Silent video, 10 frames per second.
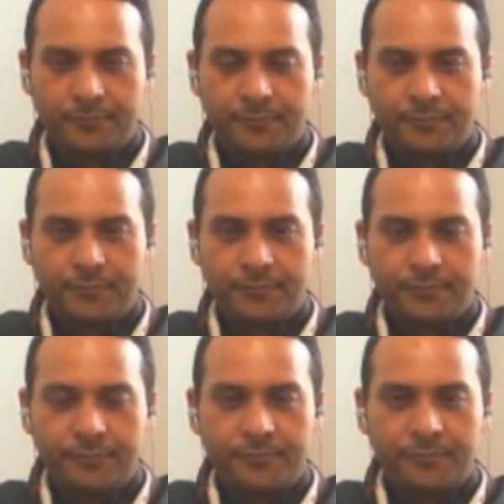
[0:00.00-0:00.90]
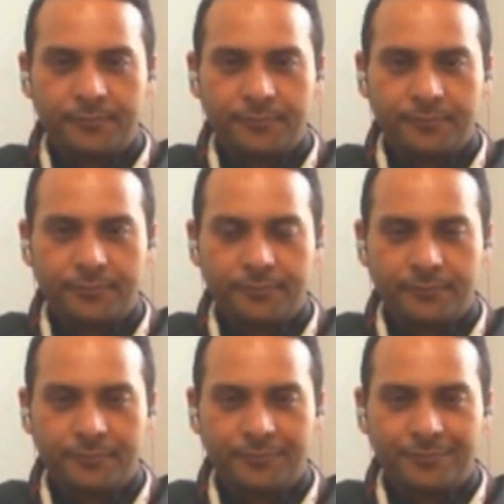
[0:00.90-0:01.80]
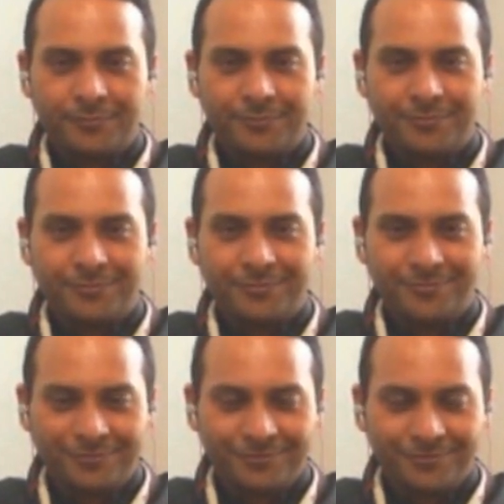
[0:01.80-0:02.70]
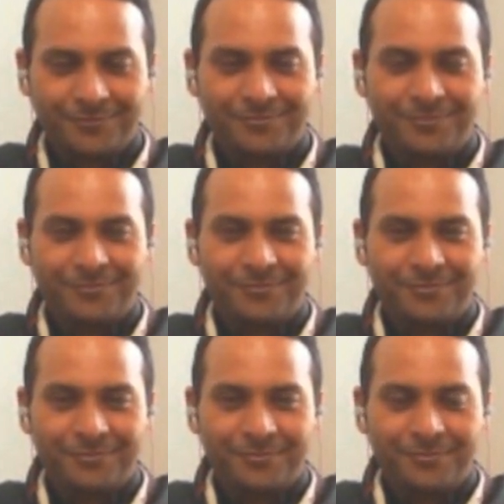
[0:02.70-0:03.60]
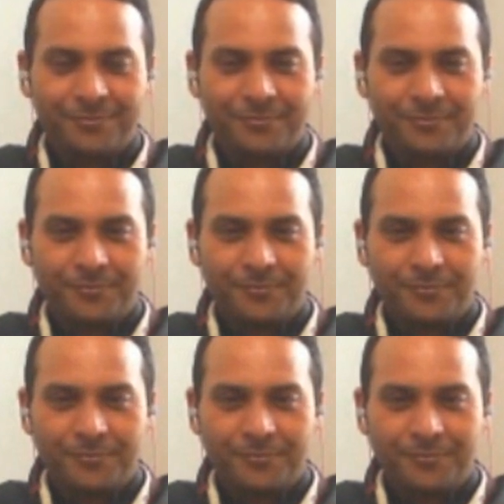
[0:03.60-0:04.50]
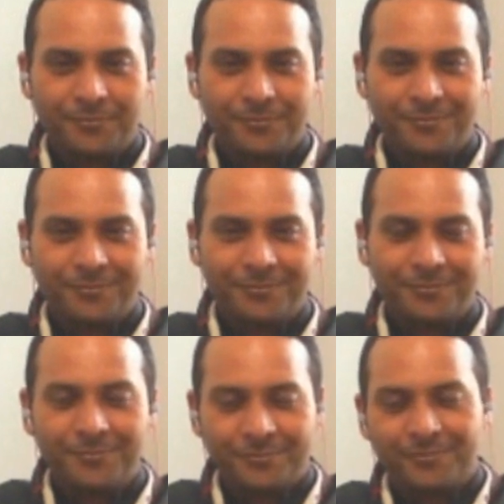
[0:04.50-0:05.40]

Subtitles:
(not speaking)